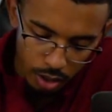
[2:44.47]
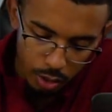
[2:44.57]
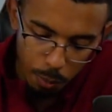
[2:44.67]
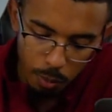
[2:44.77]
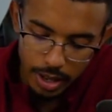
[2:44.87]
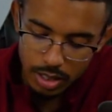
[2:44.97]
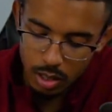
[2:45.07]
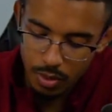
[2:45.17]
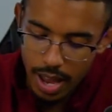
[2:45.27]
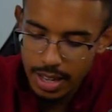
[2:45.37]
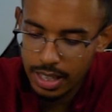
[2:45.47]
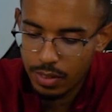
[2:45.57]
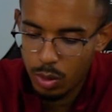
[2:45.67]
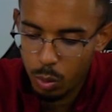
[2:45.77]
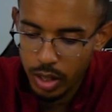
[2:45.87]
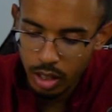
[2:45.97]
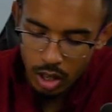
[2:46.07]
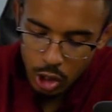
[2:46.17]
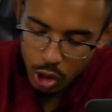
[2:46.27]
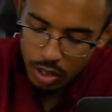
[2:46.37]
The price of any given week
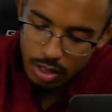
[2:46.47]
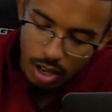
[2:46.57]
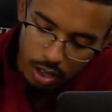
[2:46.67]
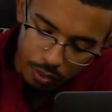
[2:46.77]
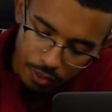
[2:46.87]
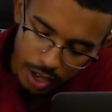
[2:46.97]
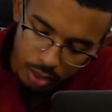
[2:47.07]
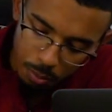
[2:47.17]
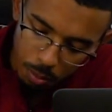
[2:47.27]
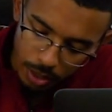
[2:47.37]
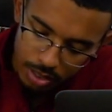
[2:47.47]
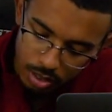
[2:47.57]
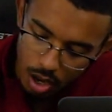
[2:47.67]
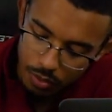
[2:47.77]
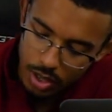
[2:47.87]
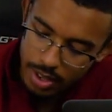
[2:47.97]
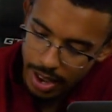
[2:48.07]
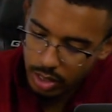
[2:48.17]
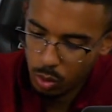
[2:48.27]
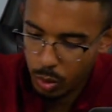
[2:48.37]
should not affect the price of the
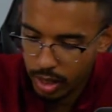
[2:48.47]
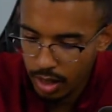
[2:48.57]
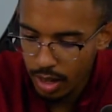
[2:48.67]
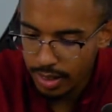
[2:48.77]
next week.